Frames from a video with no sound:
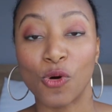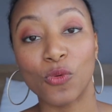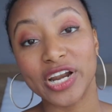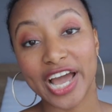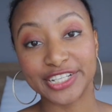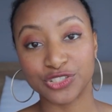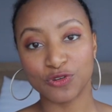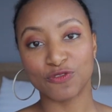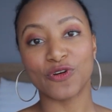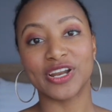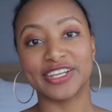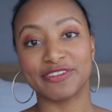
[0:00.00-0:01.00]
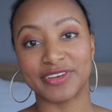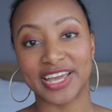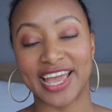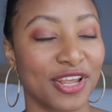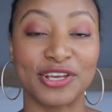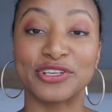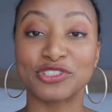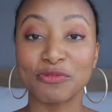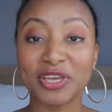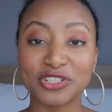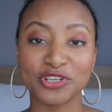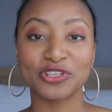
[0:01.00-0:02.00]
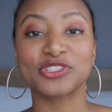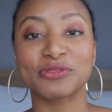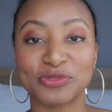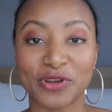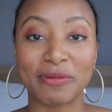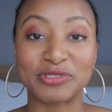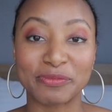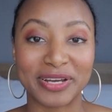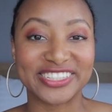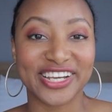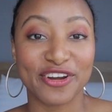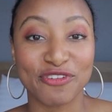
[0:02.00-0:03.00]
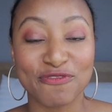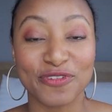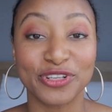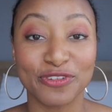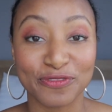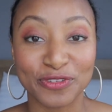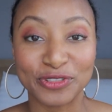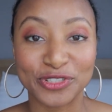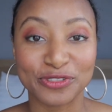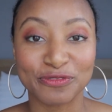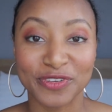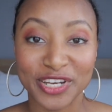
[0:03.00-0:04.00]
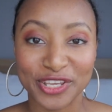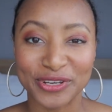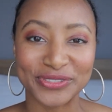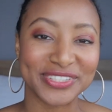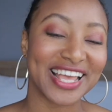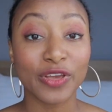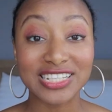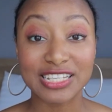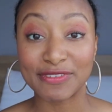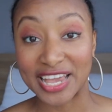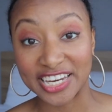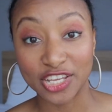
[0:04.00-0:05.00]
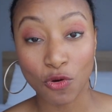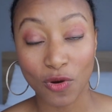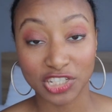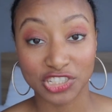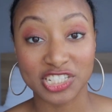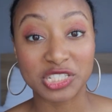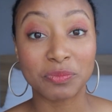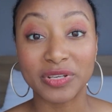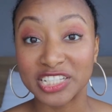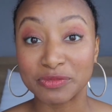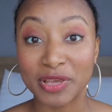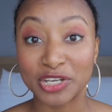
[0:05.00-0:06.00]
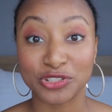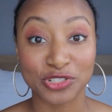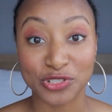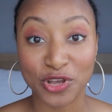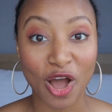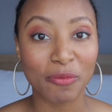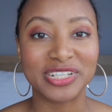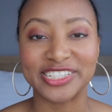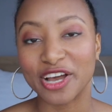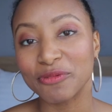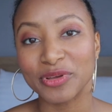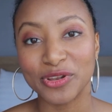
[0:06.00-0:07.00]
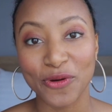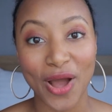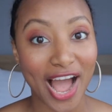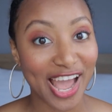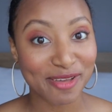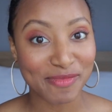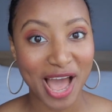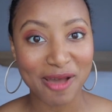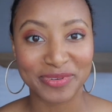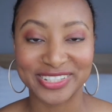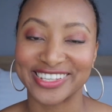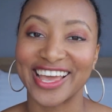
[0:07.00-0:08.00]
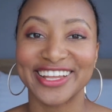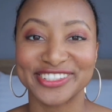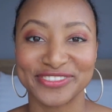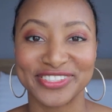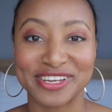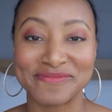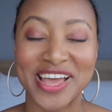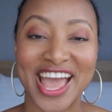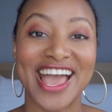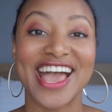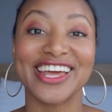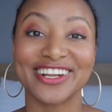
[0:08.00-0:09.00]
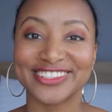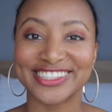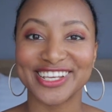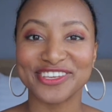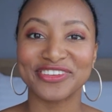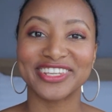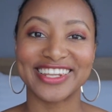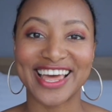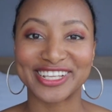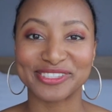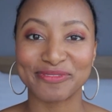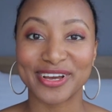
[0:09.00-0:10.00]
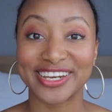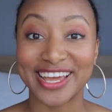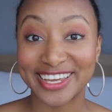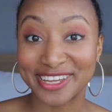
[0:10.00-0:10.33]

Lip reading: what I do for a living. So make sure you subscribe to my channel for the future videos. If you guys have any questions, please make sure to comment down below. I am happy to answer them, and I'll see you in the next one.